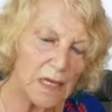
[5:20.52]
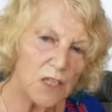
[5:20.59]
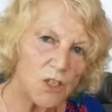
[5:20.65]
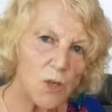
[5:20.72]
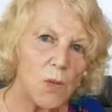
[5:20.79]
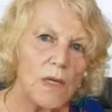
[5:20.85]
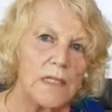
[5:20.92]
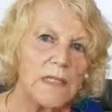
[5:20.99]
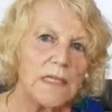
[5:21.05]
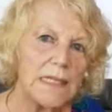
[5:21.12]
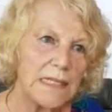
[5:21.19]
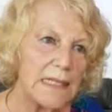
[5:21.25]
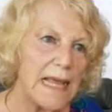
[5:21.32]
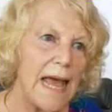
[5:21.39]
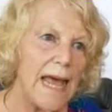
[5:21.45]
to
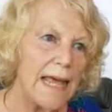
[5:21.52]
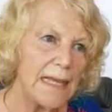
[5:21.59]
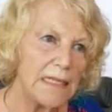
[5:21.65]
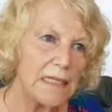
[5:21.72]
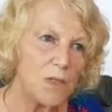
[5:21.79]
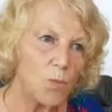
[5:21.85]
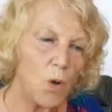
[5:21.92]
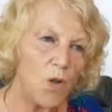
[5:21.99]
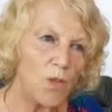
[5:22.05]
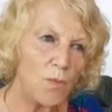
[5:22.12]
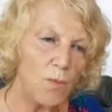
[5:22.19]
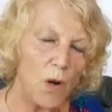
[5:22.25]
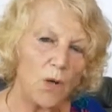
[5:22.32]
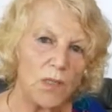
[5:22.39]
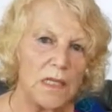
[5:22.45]
understand what the
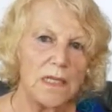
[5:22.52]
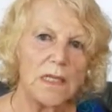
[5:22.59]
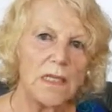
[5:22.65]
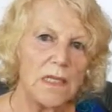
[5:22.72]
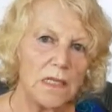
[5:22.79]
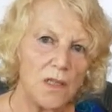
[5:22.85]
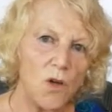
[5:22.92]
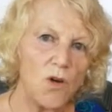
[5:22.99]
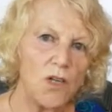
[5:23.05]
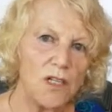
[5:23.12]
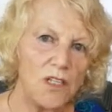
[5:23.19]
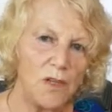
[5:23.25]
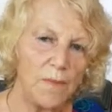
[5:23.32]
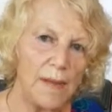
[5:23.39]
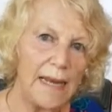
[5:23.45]
process is
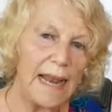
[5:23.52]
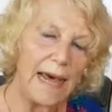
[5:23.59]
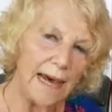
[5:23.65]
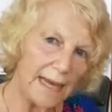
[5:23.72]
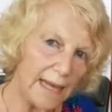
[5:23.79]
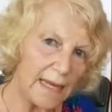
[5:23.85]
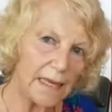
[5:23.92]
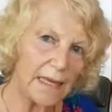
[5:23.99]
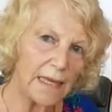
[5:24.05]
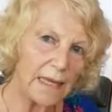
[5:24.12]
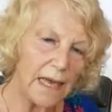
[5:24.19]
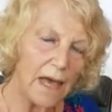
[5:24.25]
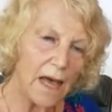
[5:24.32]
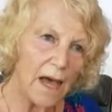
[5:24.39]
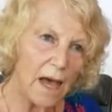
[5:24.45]
going to be like.
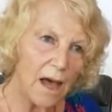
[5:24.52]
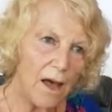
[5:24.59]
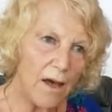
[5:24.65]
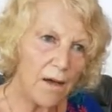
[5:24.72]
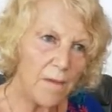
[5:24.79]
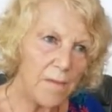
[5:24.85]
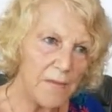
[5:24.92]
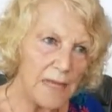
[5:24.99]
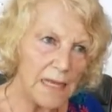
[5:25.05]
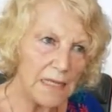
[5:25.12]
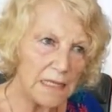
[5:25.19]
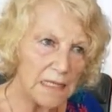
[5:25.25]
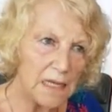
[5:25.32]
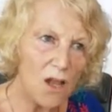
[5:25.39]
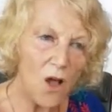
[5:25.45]

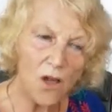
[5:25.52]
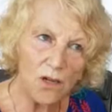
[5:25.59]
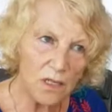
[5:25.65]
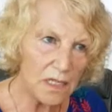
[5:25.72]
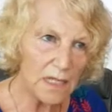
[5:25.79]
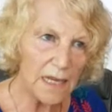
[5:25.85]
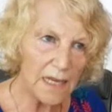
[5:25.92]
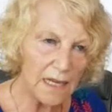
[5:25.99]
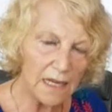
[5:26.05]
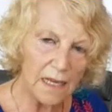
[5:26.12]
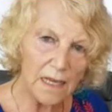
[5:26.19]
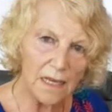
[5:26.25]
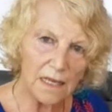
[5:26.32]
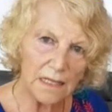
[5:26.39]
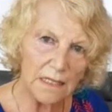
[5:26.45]
It's not
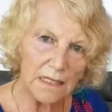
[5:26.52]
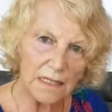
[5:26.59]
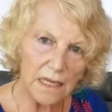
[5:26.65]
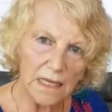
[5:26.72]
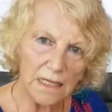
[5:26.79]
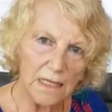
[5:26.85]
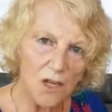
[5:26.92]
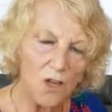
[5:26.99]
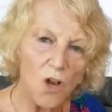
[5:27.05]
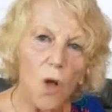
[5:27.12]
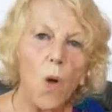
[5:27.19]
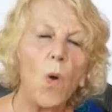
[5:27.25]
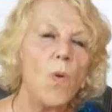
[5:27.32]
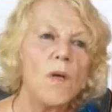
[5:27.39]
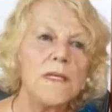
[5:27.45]

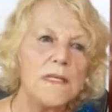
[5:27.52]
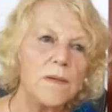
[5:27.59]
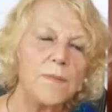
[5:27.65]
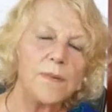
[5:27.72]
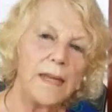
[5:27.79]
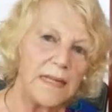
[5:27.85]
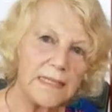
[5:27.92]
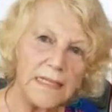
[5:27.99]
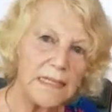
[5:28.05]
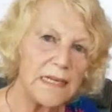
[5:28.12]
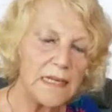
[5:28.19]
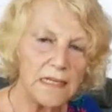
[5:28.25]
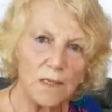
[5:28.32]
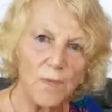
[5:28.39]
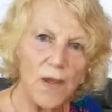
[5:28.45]
always a pleasant
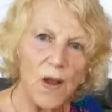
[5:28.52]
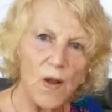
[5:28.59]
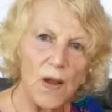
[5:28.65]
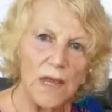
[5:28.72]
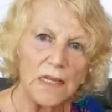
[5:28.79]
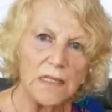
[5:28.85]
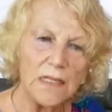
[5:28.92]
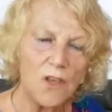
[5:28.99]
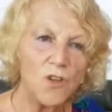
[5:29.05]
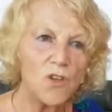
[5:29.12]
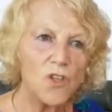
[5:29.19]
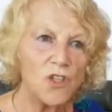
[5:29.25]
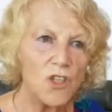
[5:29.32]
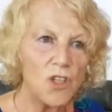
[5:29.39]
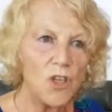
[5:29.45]
experience. You're
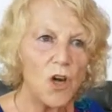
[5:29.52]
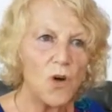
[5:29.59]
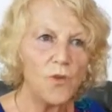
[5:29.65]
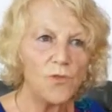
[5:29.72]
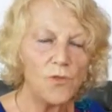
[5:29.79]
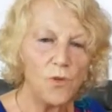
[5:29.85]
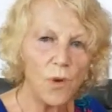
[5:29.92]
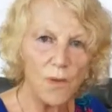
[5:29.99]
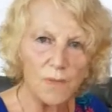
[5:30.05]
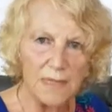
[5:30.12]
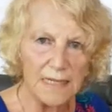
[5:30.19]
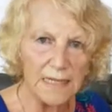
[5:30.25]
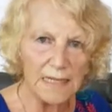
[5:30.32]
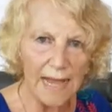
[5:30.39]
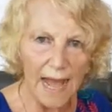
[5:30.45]
going to go through
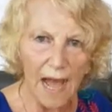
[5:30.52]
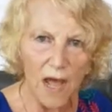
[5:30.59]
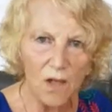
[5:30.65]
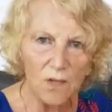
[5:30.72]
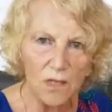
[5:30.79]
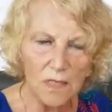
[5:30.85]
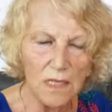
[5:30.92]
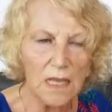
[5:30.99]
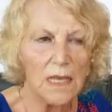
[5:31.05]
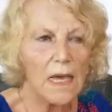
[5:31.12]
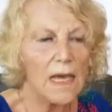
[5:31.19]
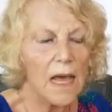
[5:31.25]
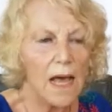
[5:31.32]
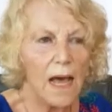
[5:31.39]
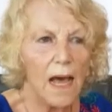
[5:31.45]
ups and downs,
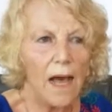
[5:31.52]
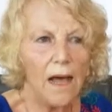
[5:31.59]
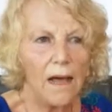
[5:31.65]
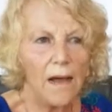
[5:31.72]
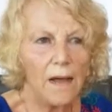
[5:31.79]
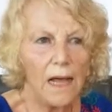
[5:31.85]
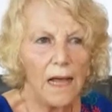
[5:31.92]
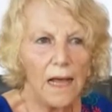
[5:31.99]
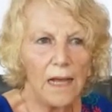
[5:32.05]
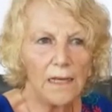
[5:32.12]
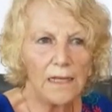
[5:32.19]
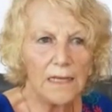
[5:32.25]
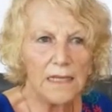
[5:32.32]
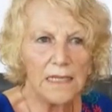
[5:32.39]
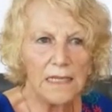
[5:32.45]

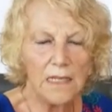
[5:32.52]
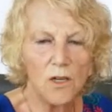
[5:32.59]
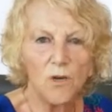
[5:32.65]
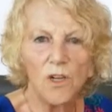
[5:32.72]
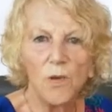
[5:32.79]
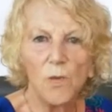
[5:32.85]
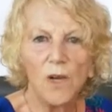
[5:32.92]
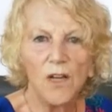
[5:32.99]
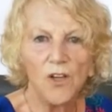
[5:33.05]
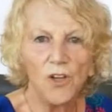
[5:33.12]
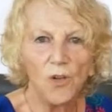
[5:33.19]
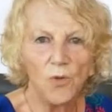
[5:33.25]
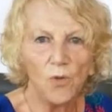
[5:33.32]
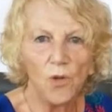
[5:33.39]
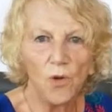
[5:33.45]
and it is only when
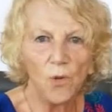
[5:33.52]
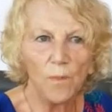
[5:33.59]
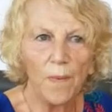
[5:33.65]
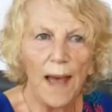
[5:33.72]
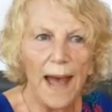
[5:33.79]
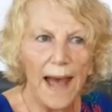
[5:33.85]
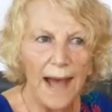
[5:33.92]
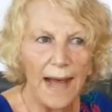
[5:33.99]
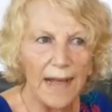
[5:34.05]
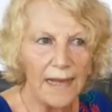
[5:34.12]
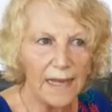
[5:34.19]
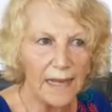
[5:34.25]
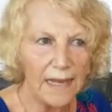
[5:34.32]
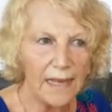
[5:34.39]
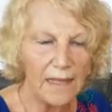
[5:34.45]
you look back
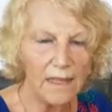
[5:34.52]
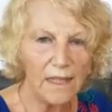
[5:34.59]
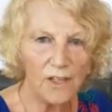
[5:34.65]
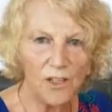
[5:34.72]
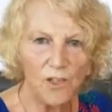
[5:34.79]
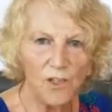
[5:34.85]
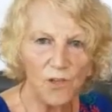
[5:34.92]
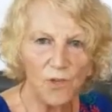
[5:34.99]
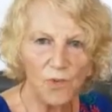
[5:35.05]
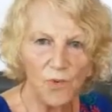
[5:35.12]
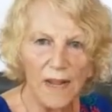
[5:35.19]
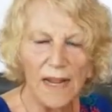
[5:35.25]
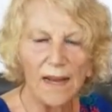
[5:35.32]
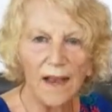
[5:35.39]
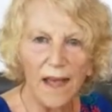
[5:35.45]
that you
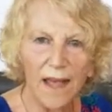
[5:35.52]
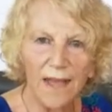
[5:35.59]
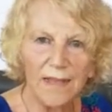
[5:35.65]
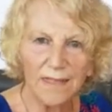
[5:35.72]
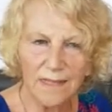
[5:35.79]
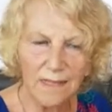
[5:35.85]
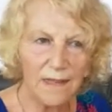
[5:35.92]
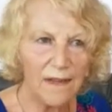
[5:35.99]
realize